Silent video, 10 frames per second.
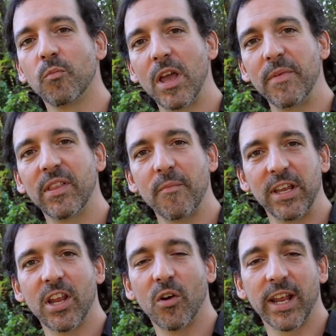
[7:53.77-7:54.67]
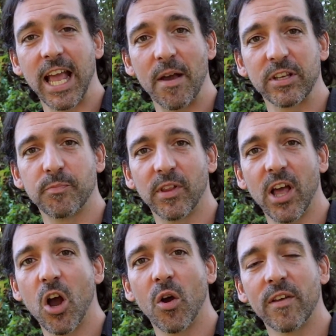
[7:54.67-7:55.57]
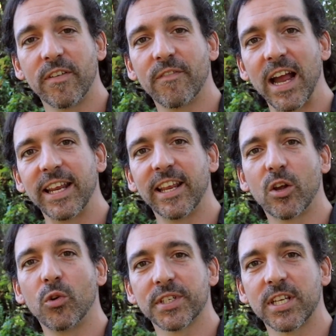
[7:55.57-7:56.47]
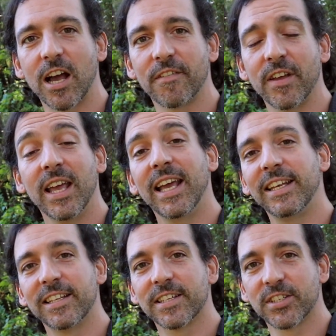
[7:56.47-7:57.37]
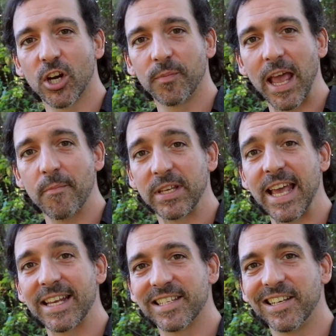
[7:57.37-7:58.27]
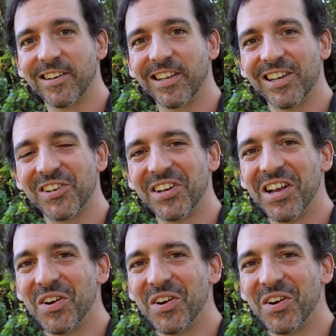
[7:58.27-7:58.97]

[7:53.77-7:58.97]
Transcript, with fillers: maybe let me know in the comments below if you find any cool stuff in the disturbed habitats near you.